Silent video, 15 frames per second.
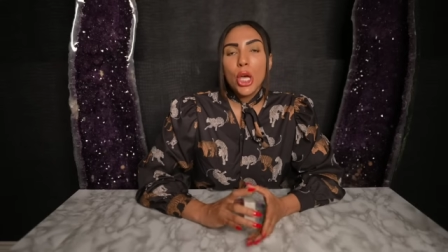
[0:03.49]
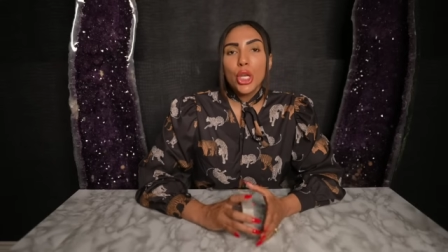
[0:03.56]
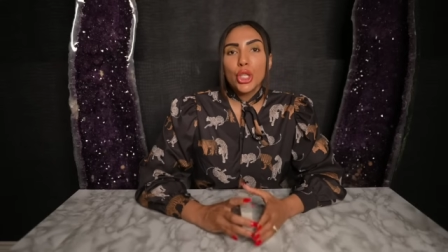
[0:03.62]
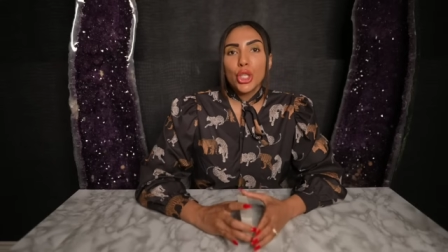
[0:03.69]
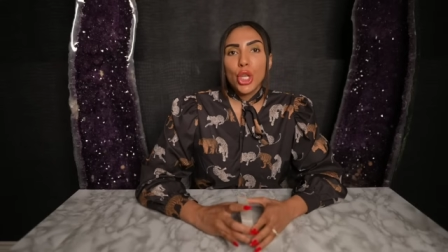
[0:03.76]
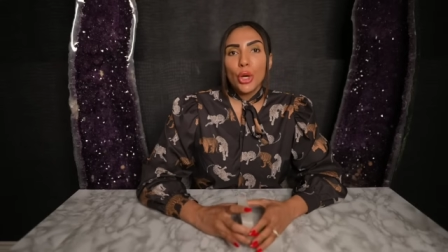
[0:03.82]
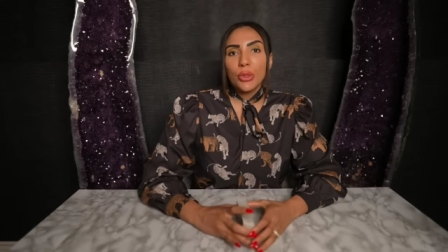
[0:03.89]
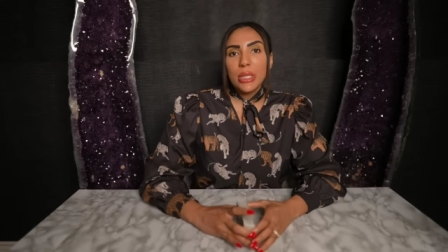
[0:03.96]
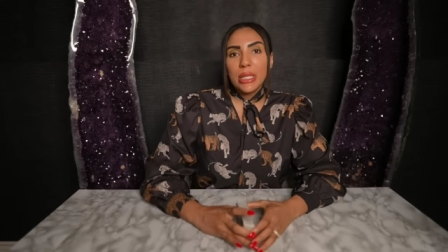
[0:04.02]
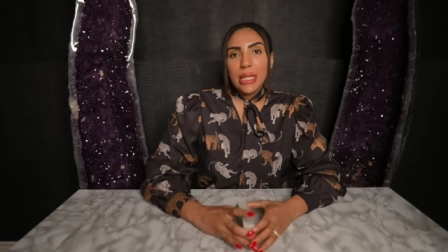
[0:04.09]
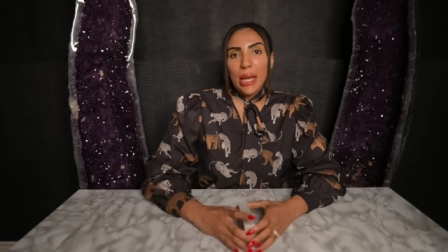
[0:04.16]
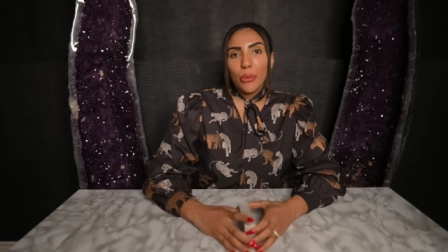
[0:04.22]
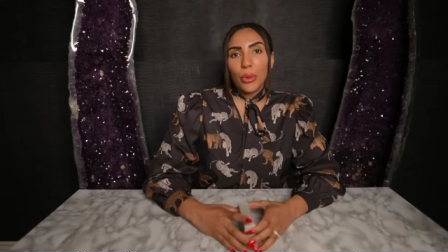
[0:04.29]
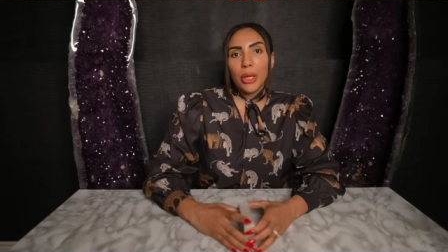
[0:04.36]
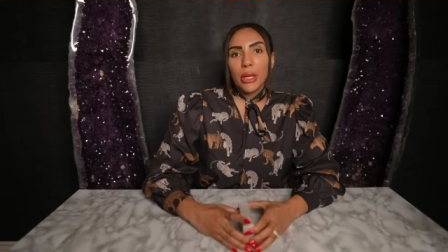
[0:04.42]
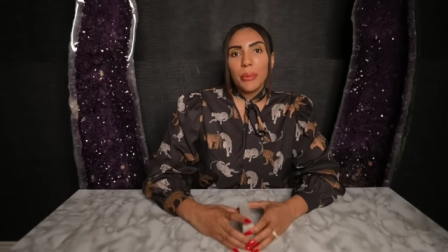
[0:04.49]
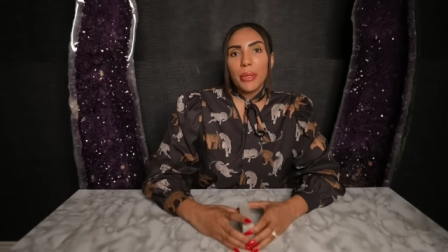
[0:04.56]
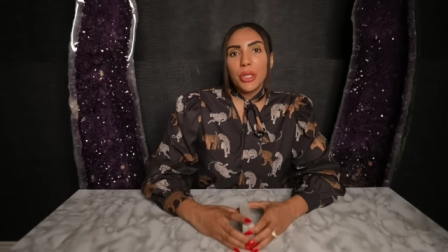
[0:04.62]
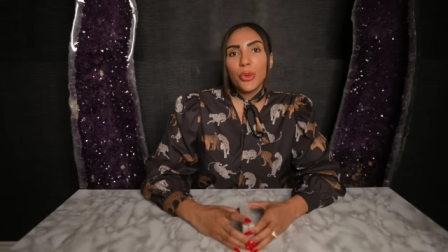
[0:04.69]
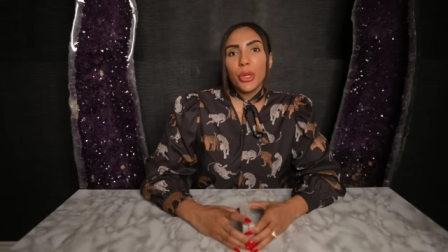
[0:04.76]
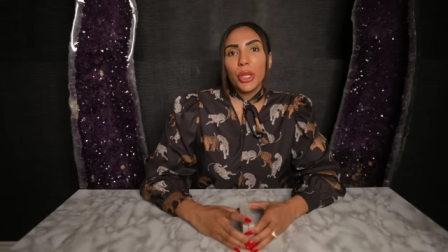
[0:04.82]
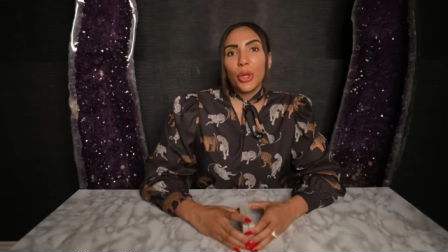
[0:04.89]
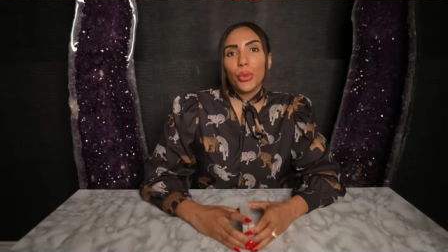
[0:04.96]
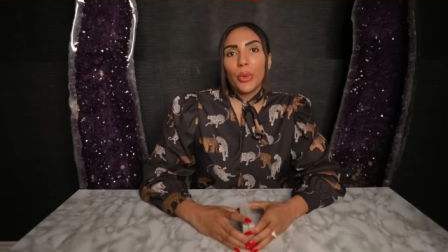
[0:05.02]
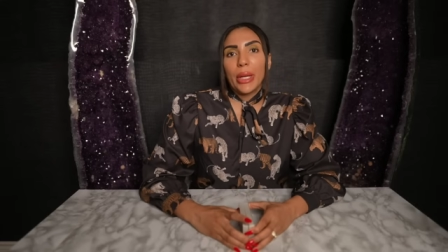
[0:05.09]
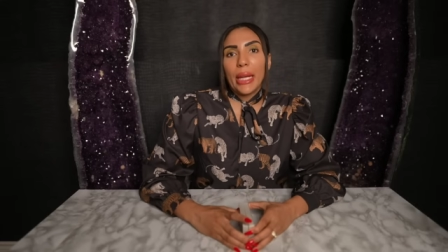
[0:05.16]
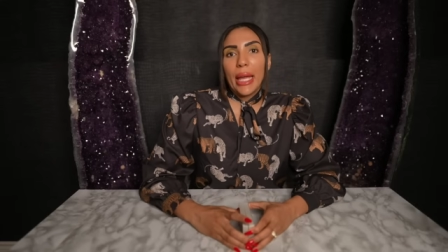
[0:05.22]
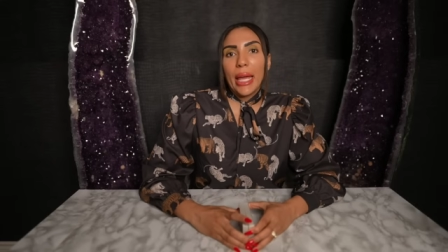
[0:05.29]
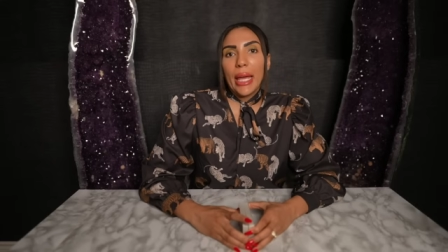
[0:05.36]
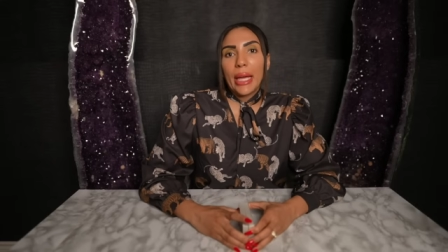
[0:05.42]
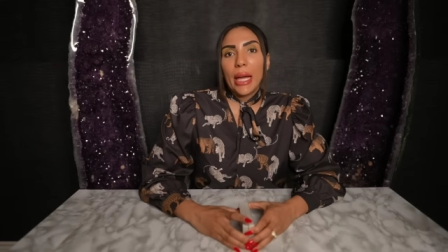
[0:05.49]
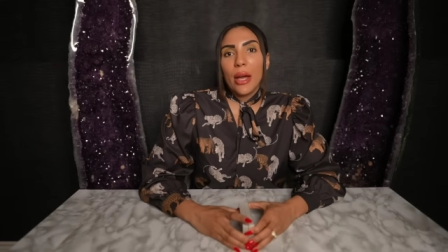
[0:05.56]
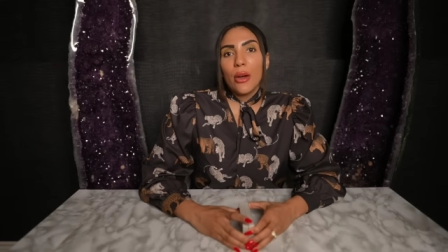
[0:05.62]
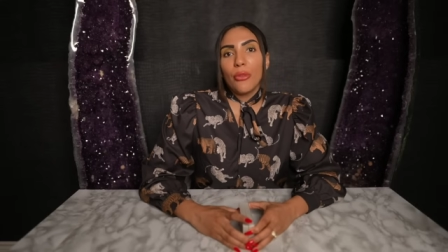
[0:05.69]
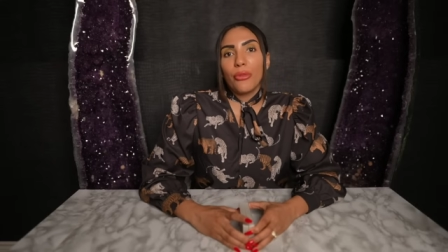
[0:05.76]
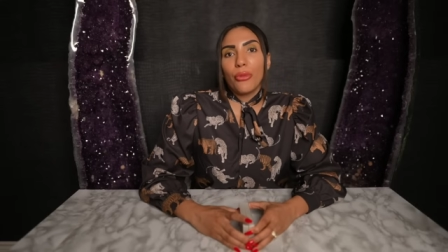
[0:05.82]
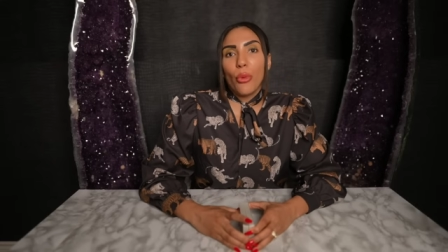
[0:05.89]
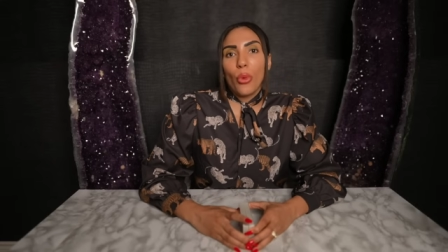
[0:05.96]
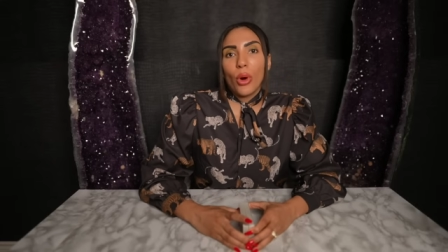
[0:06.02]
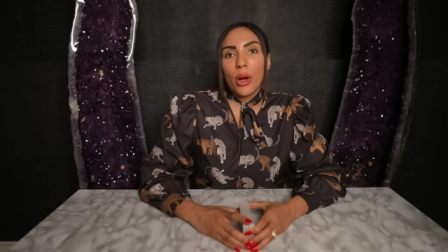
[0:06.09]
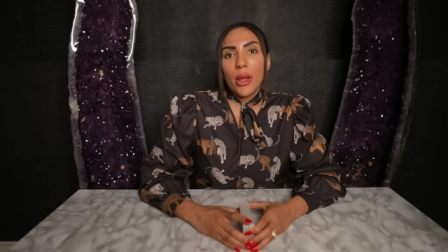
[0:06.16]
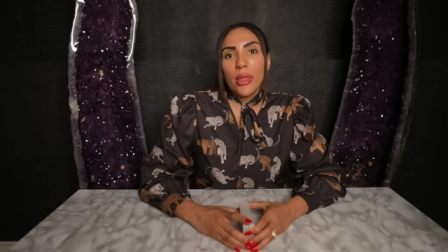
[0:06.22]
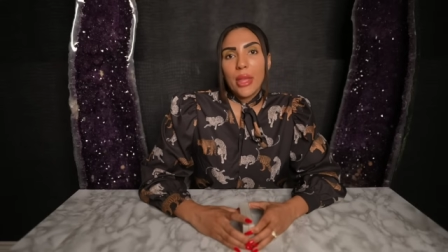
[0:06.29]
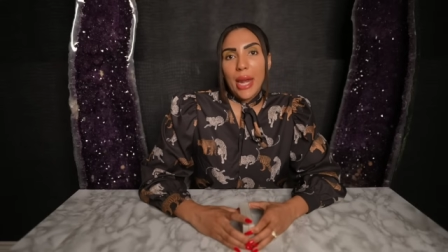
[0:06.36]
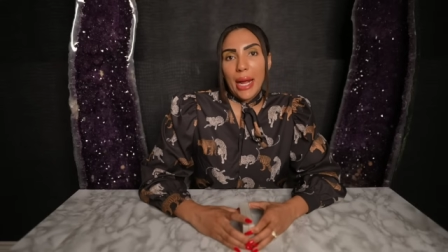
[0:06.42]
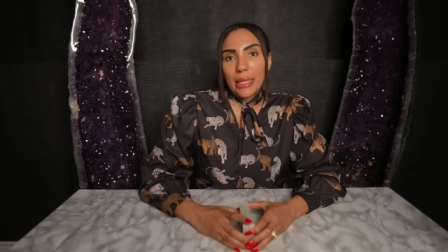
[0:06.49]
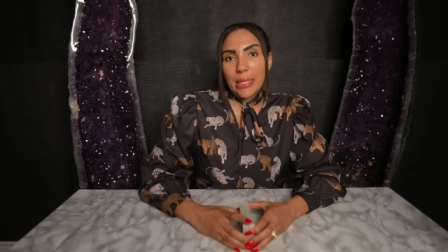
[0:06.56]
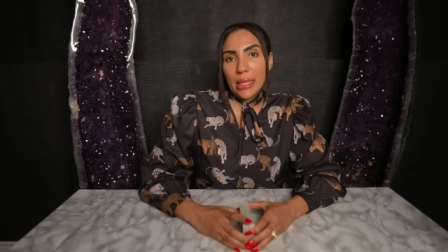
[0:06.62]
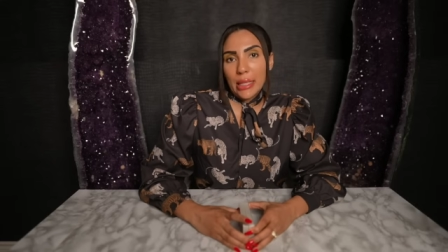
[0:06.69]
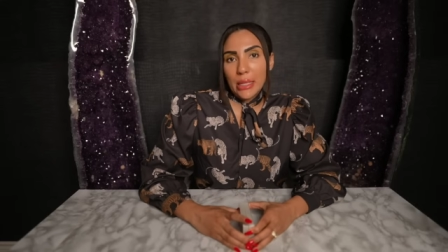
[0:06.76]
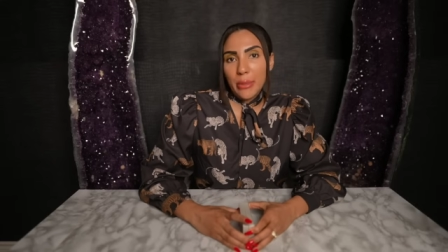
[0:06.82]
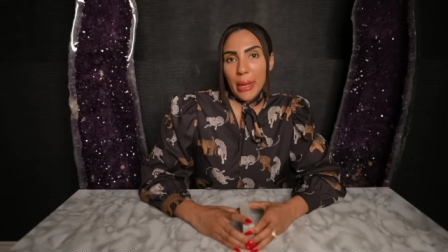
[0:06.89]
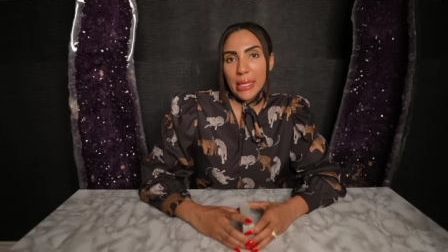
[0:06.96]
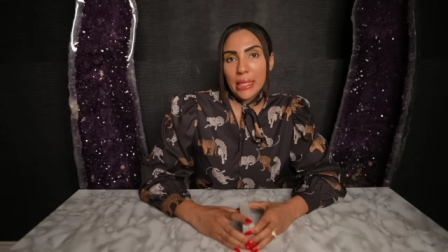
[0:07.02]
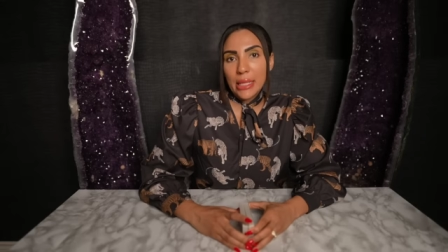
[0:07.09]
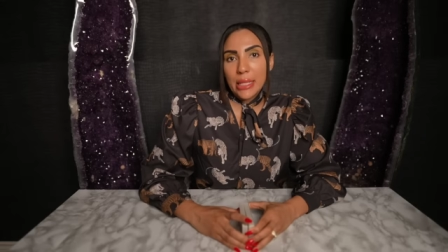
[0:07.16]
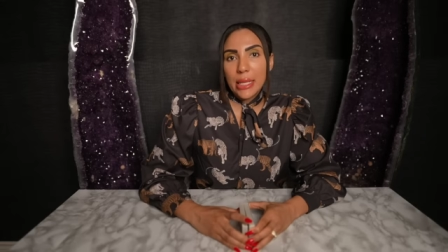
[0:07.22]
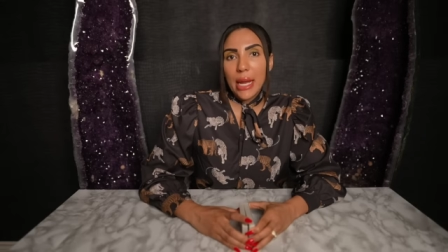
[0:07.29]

So today we're going to be doing your reading for the next six months.